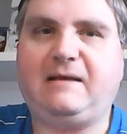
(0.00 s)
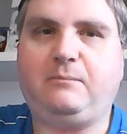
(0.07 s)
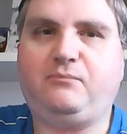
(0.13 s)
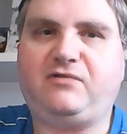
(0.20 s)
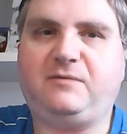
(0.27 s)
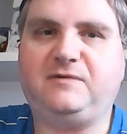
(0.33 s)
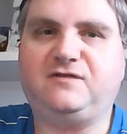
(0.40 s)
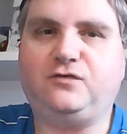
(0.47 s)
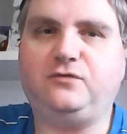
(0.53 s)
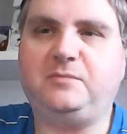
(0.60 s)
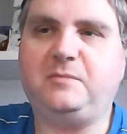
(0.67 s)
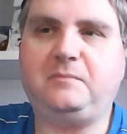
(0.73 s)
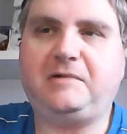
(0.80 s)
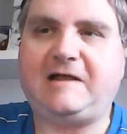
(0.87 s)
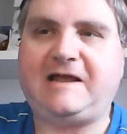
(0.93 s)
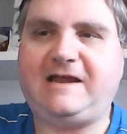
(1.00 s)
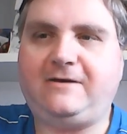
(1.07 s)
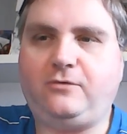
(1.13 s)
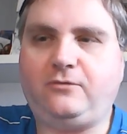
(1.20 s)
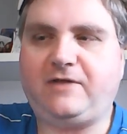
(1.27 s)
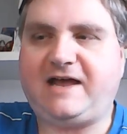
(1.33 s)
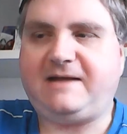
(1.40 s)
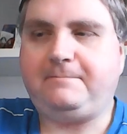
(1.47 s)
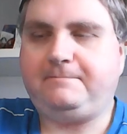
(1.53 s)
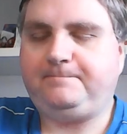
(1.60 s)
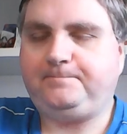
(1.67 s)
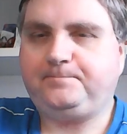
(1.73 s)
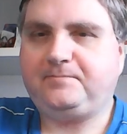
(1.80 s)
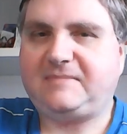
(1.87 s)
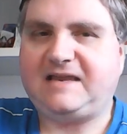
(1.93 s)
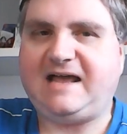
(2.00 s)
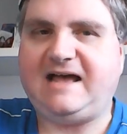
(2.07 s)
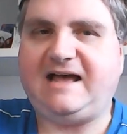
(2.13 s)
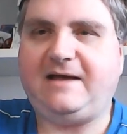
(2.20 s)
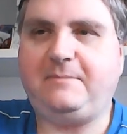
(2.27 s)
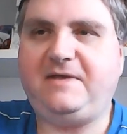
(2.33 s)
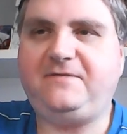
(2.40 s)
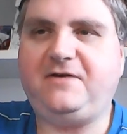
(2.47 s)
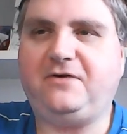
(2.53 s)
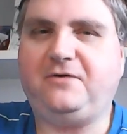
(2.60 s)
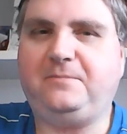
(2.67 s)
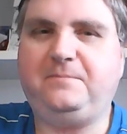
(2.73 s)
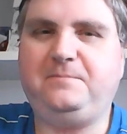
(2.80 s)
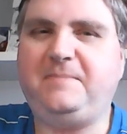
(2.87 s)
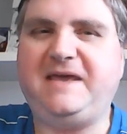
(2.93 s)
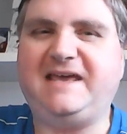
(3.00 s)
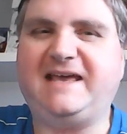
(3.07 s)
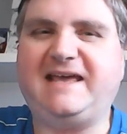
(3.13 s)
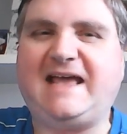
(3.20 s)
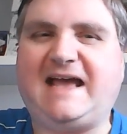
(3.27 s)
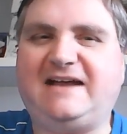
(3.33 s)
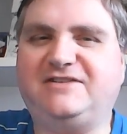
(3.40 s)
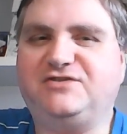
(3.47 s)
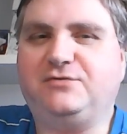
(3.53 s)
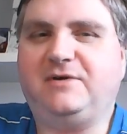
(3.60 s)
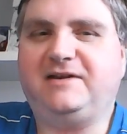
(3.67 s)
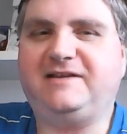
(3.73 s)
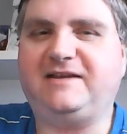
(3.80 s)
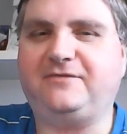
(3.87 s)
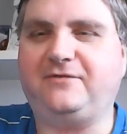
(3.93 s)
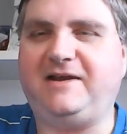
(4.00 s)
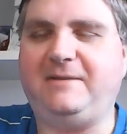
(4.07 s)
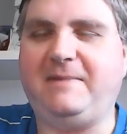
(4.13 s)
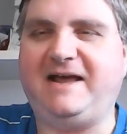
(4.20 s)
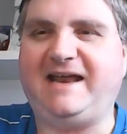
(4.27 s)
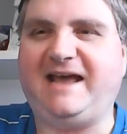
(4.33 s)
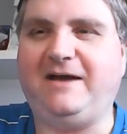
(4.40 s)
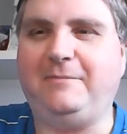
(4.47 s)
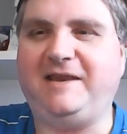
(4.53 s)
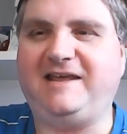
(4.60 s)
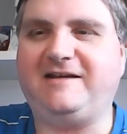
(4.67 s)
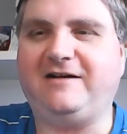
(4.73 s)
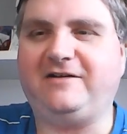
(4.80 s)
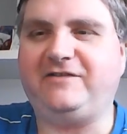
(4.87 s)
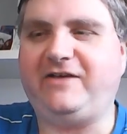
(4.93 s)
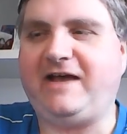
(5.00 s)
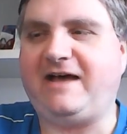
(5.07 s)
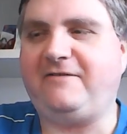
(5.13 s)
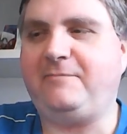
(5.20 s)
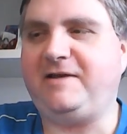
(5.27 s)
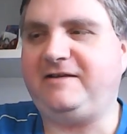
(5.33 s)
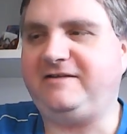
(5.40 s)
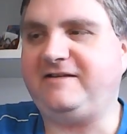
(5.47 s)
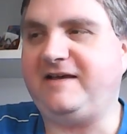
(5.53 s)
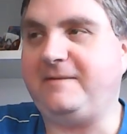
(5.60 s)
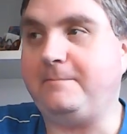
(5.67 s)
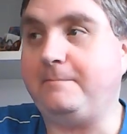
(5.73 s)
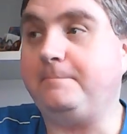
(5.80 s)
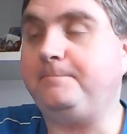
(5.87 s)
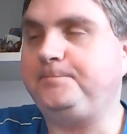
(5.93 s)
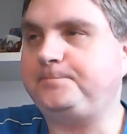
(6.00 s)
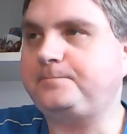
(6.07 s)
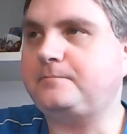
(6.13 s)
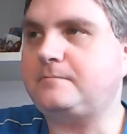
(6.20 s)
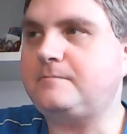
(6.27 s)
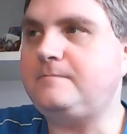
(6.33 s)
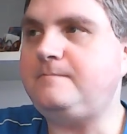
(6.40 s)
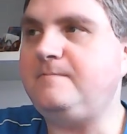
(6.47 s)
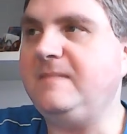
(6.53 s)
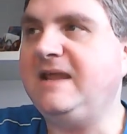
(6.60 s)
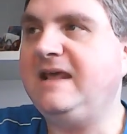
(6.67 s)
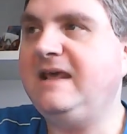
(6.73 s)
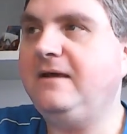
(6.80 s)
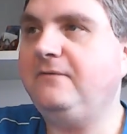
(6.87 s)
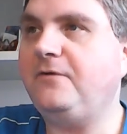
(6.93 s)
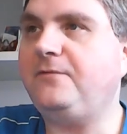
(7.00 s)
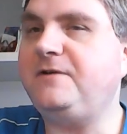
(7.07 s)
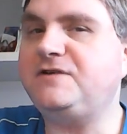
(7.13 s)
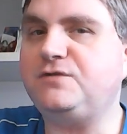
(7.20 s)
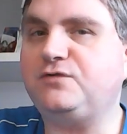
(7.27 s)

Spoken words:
proper tournament play and all that. If you're being casual, it doesn't really matter how many cards you have, but for official